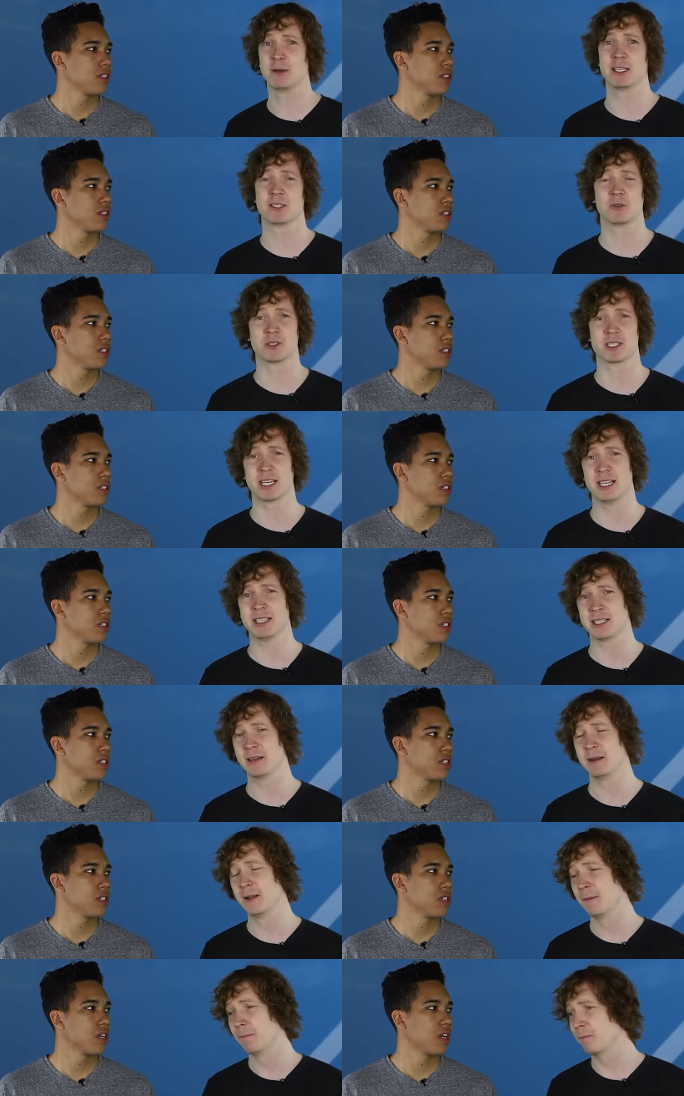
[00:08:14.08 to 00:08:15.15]
Speaker 1: minutes all
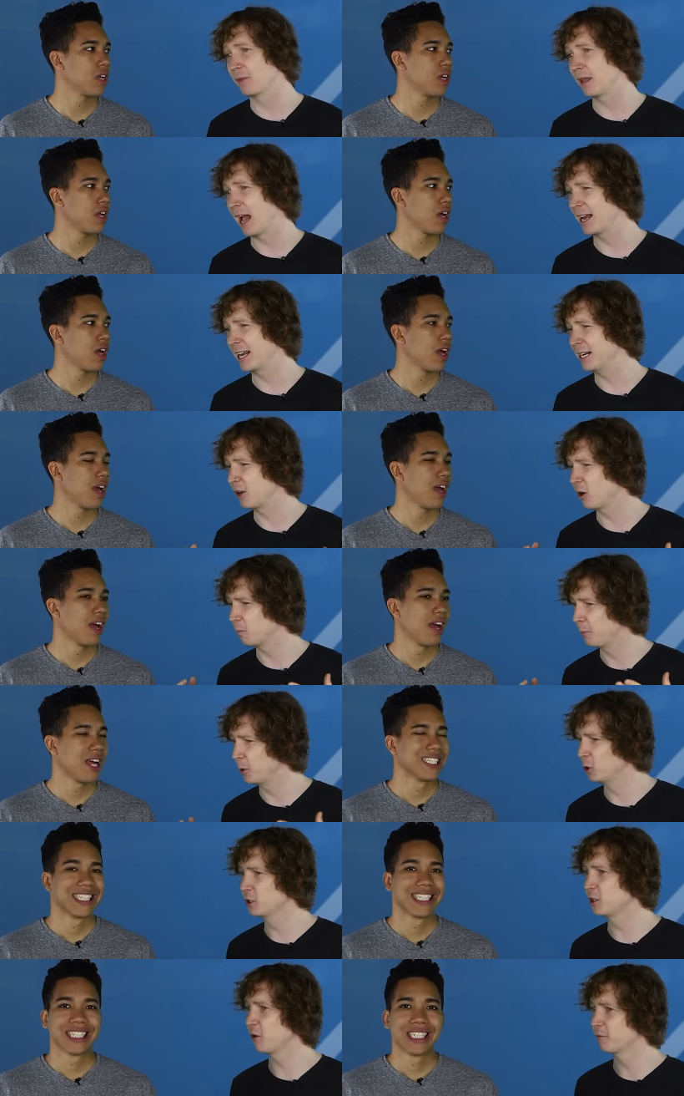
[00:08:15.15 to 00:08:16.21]
season and he got
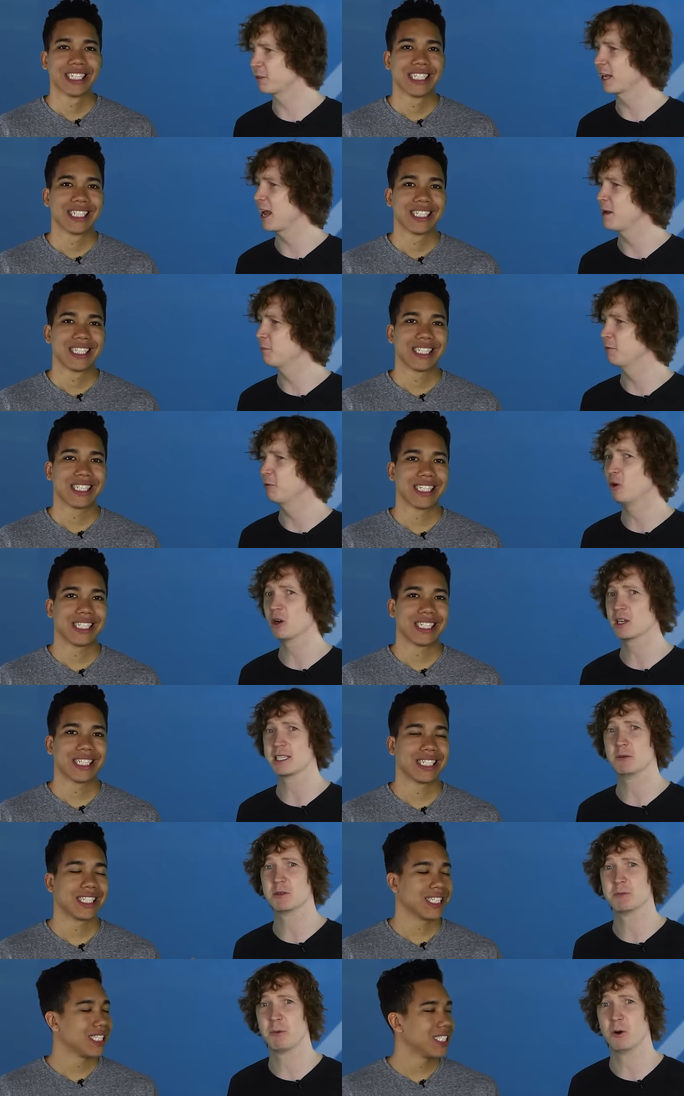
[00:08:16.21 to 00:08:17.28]
pulled off the game before
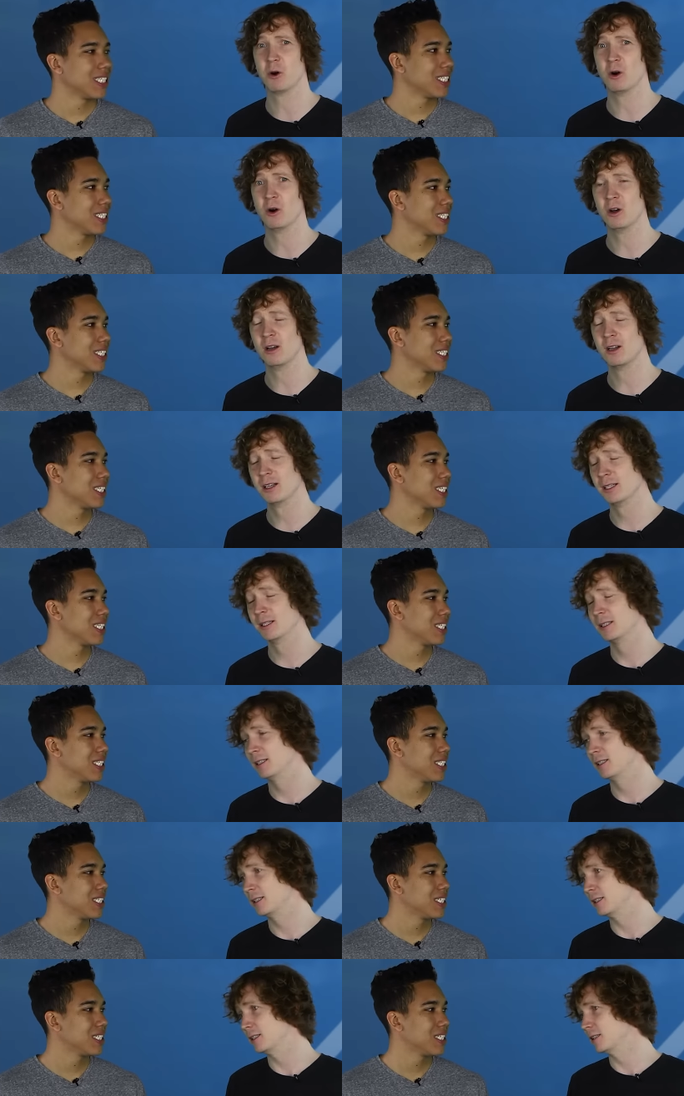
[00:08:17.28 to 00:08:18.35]
because he was poor. Yeah.
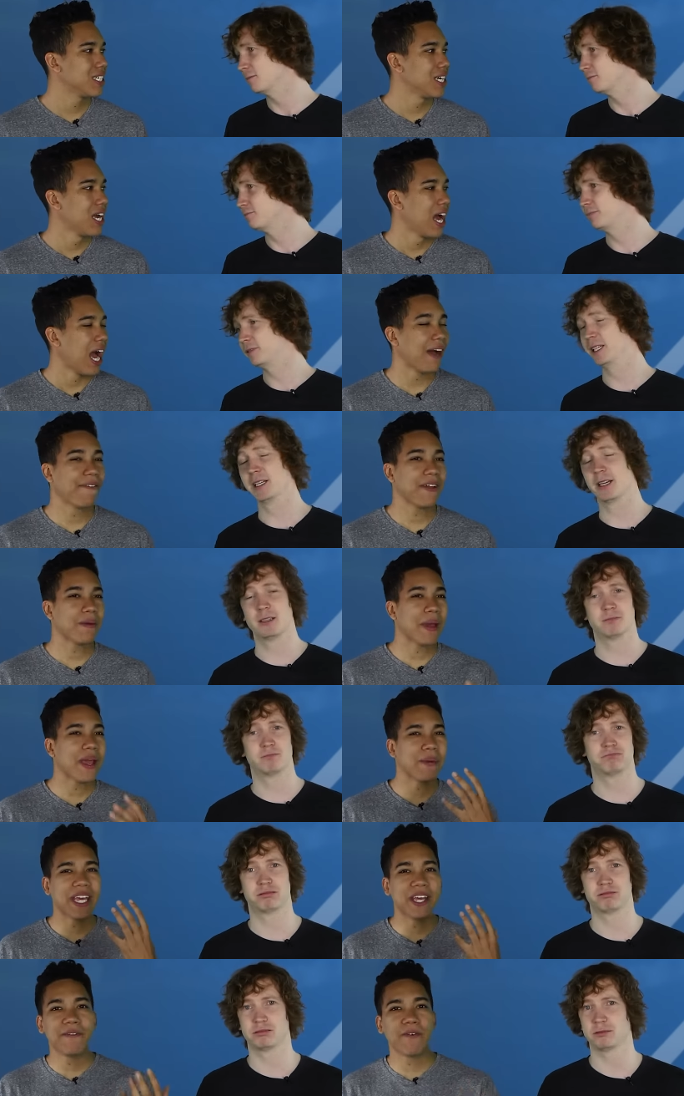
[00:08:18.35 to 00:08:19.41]
I know. think
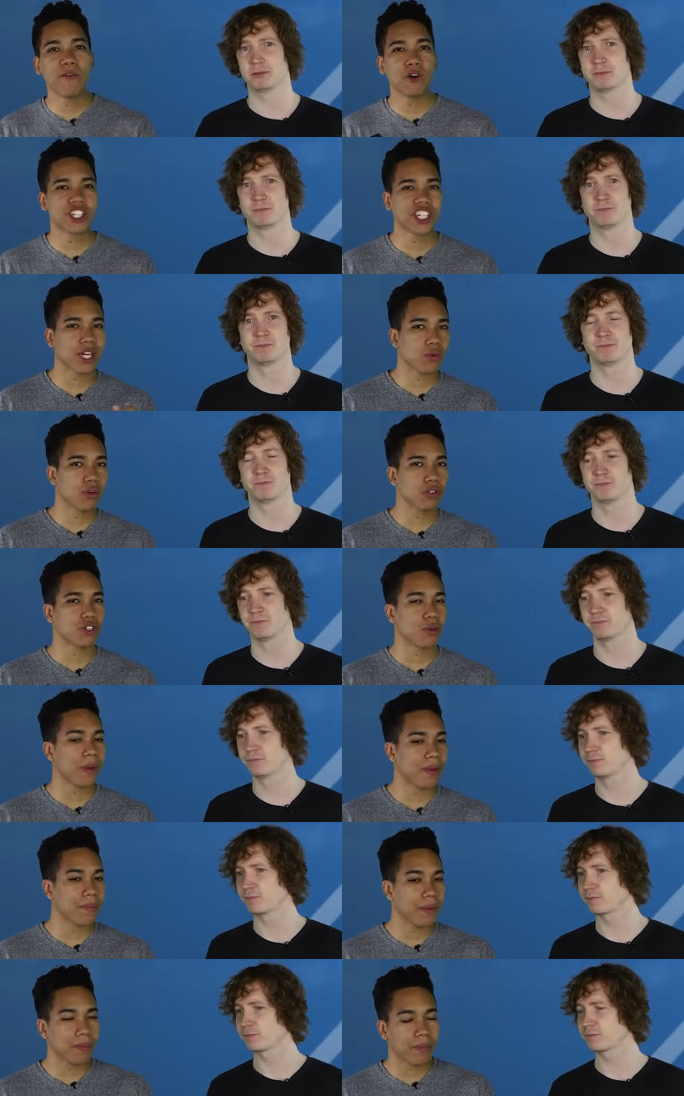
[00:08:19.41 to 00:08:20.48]
maybe he thought Jack
Speaker 2: Wilshere
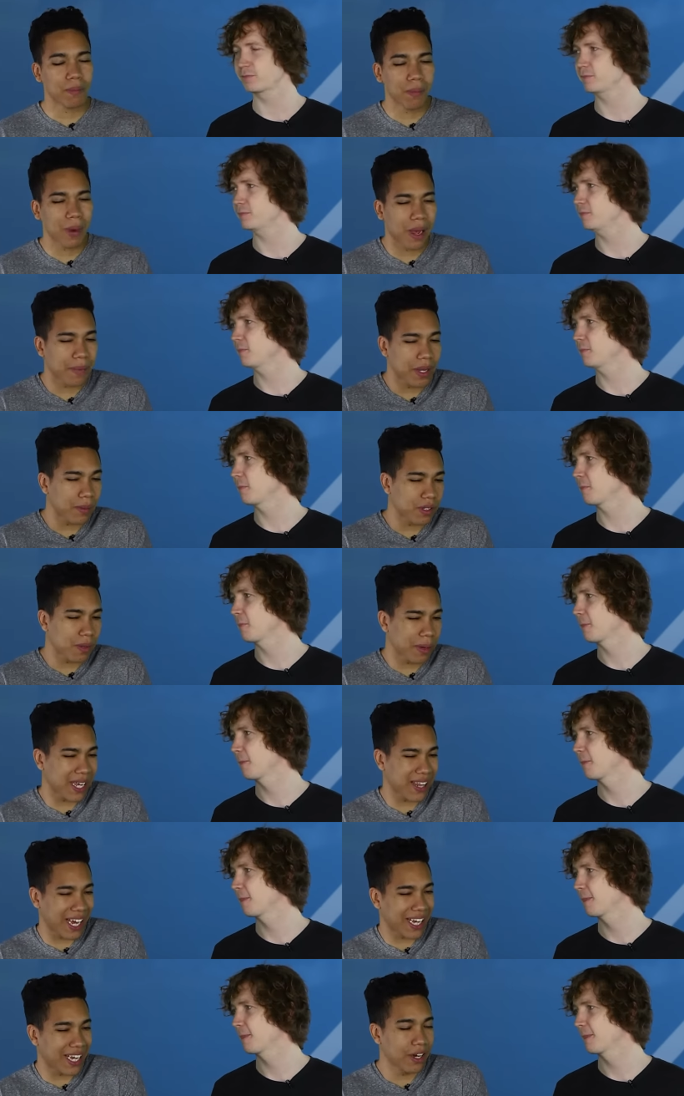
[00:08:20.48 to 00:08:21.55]
might be able to
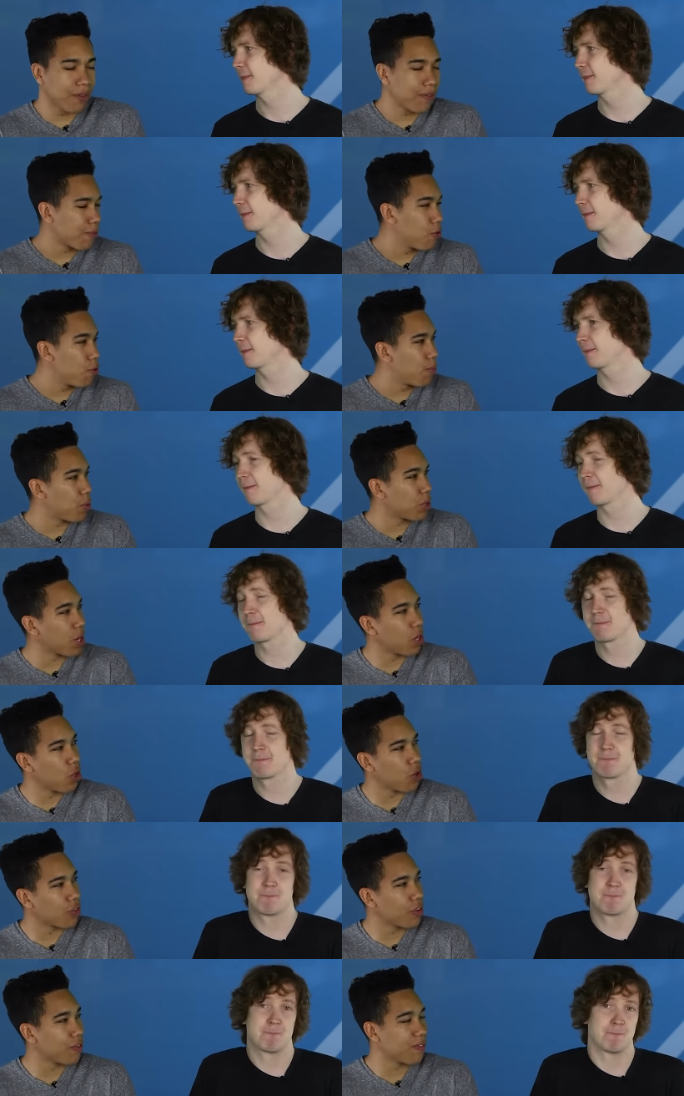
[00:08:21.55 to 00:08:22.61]
play that killer through ball and
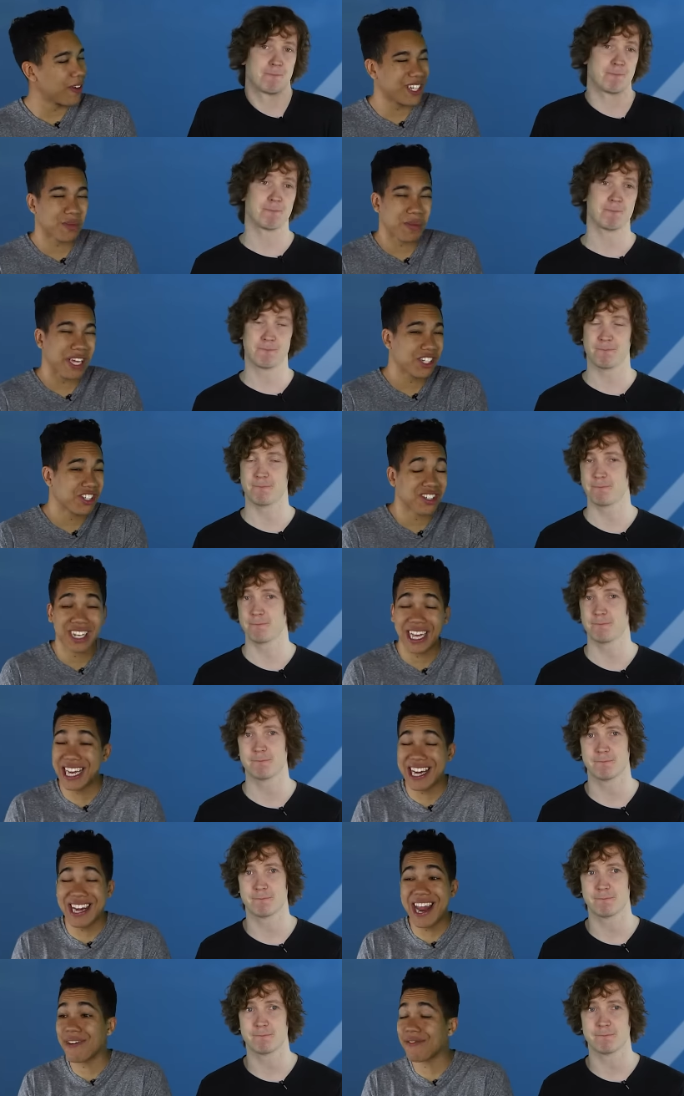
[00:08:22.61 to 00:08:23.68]
unlock the defence, but it just
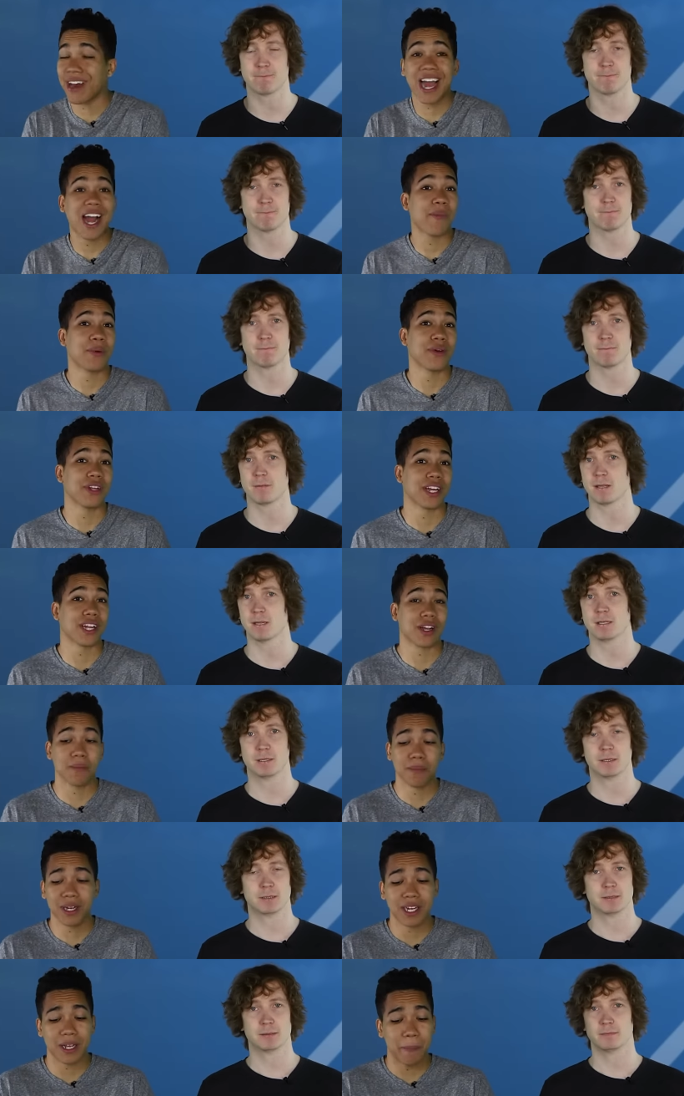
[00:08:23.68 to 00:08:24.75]
it never happened and it
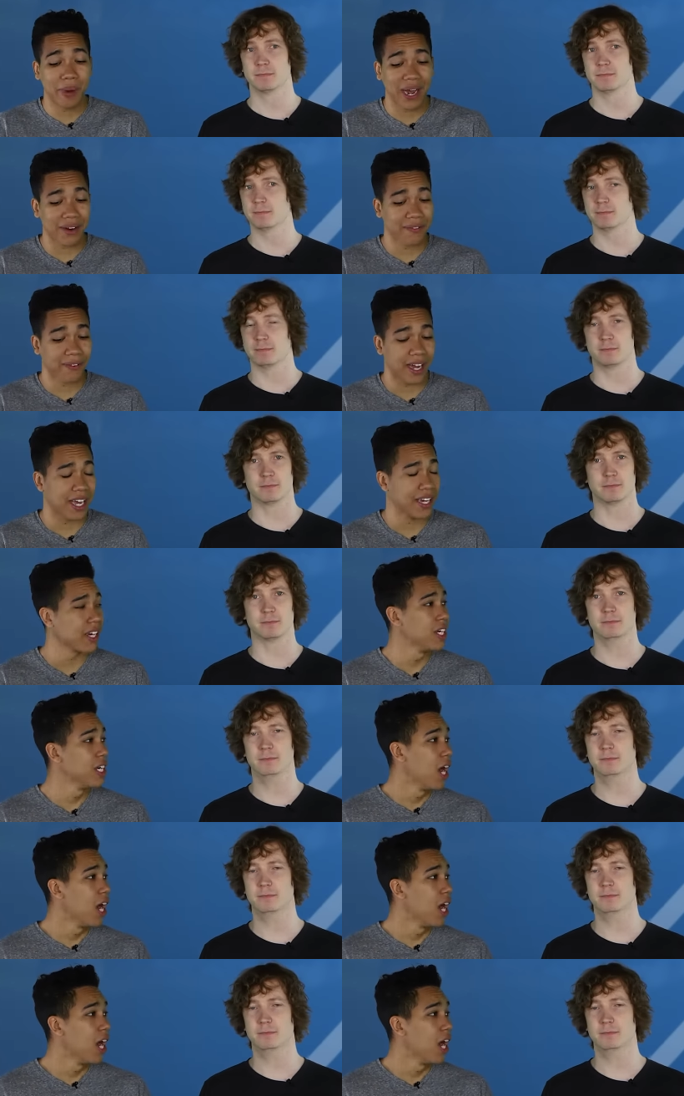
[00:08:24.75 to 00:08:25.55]
completely backfired.